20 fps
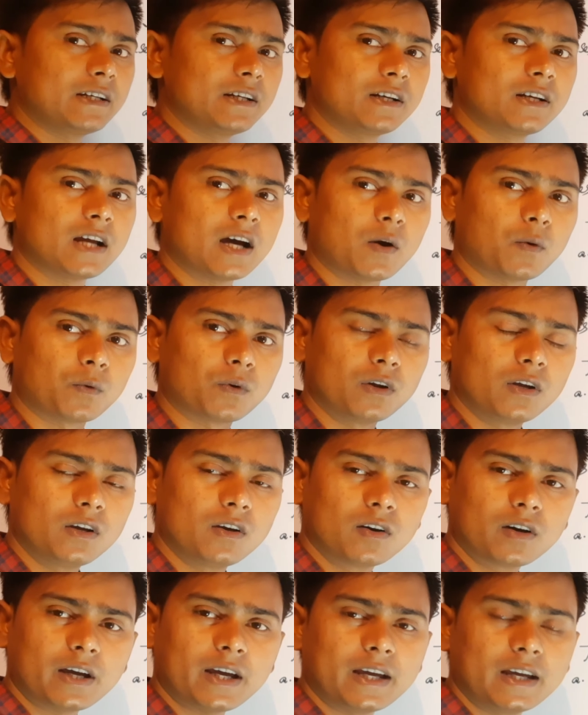it out.
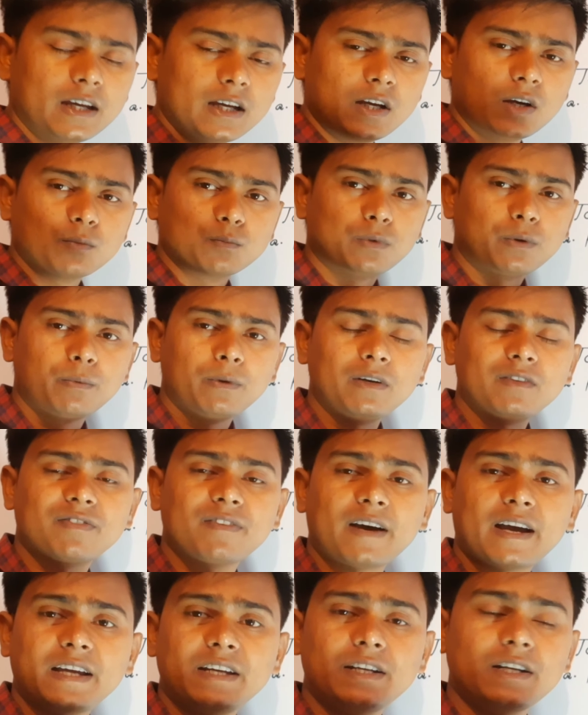Okay, we will
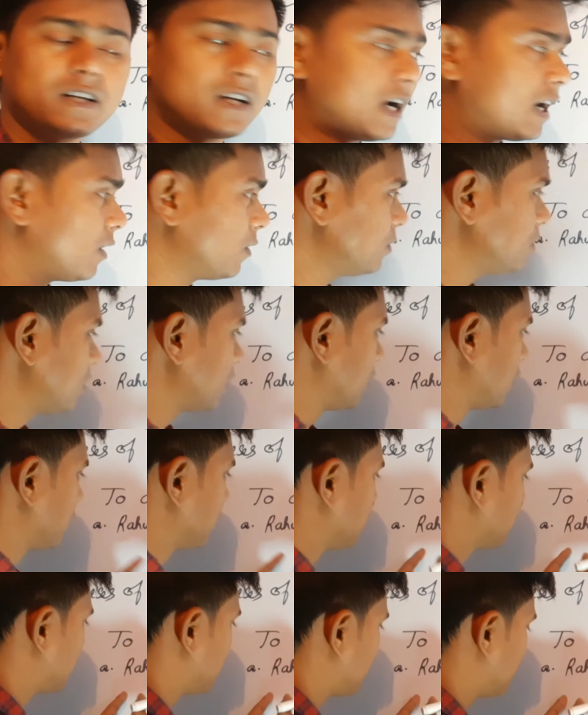find it out
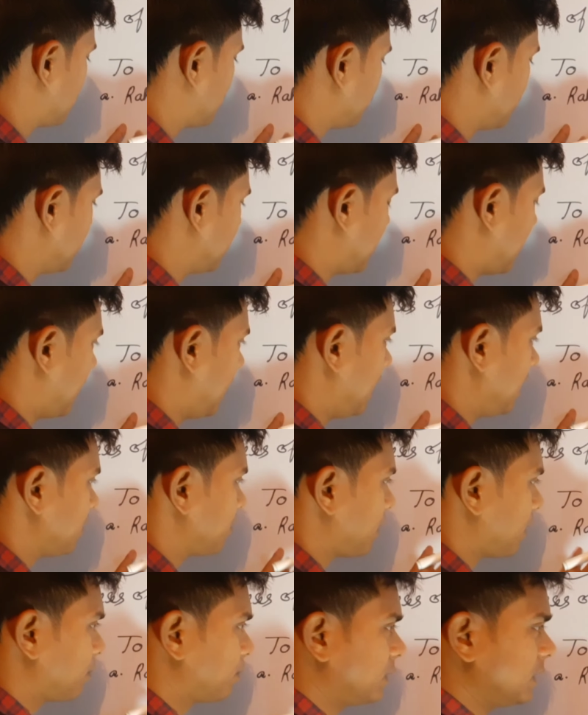with the help
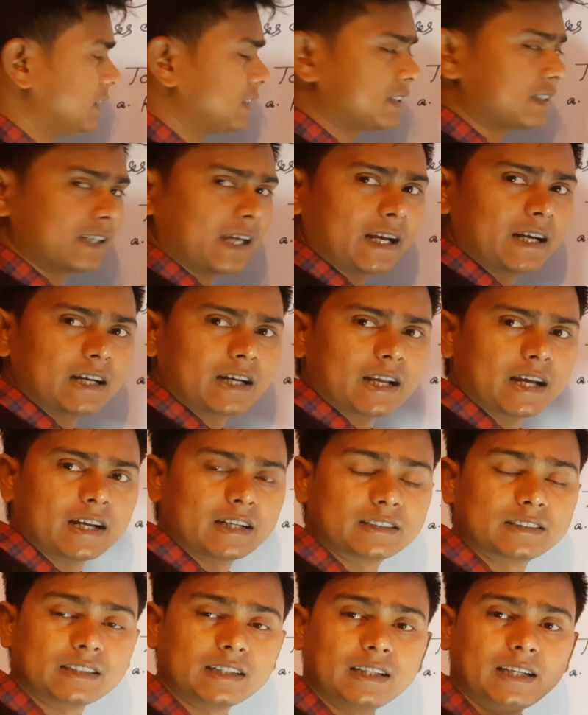of this
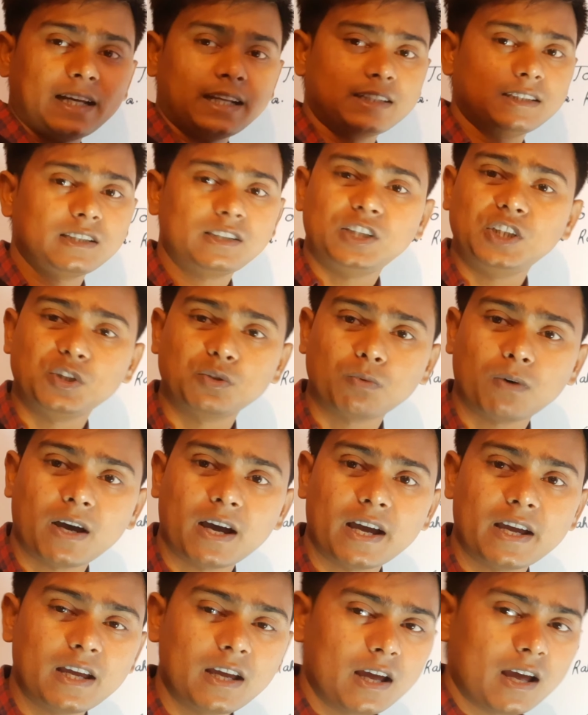sentence, and this is
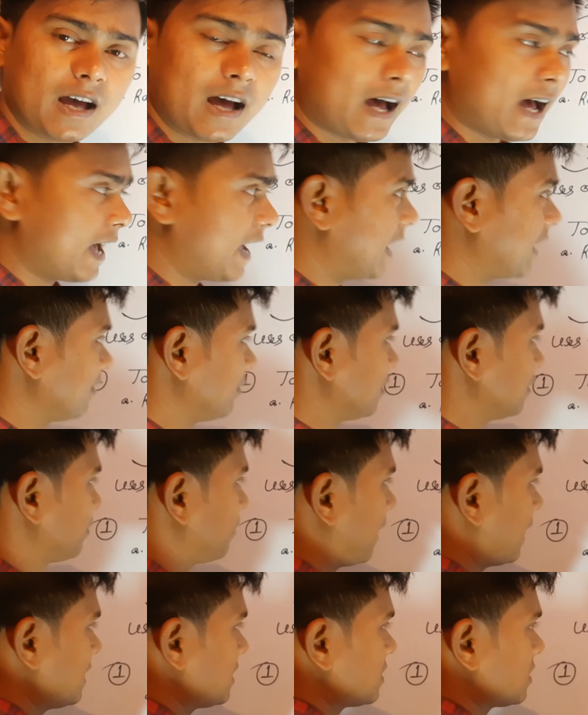why I haven't
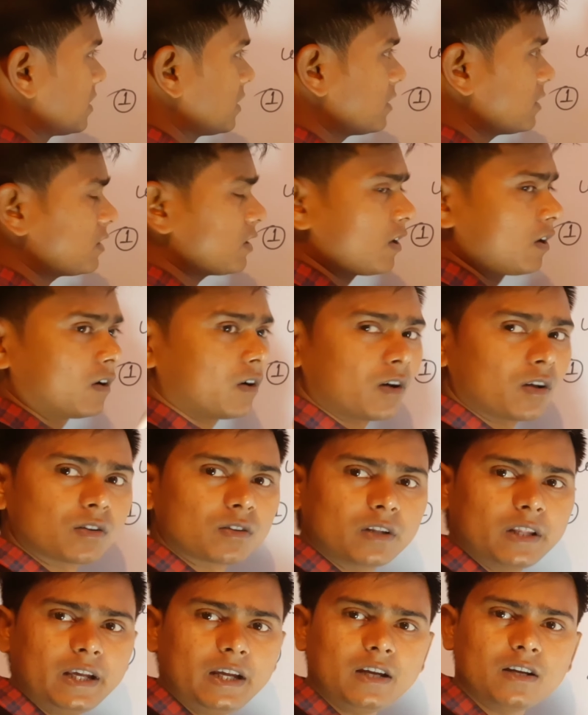mentioned on
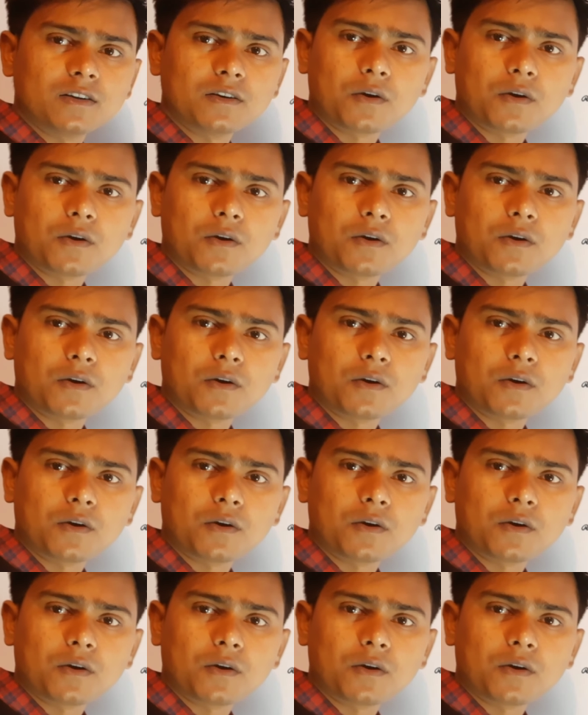the